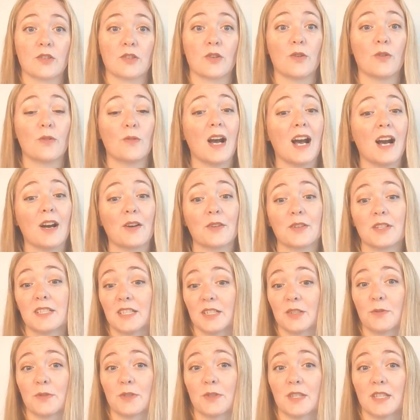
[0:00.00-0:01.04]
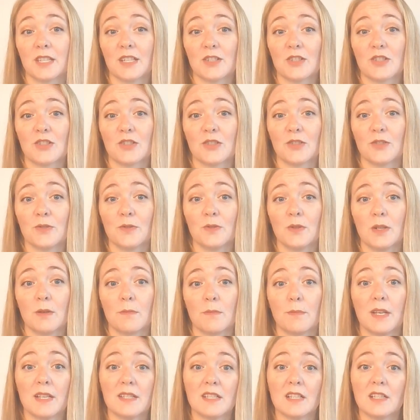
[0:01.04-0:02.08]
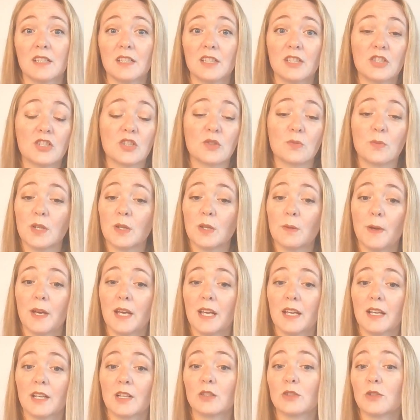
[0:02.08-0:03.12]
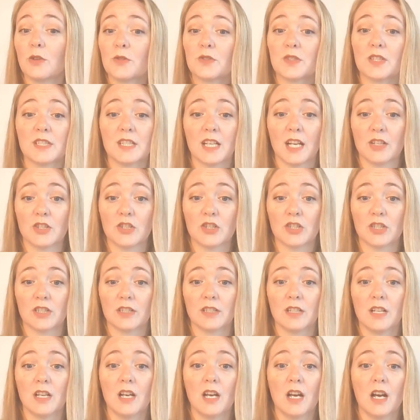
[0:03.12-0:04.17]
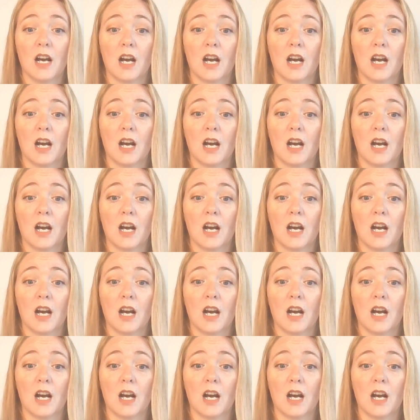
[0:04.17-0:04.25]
So how to deal with the issue? Basically, you just want to pay close attention.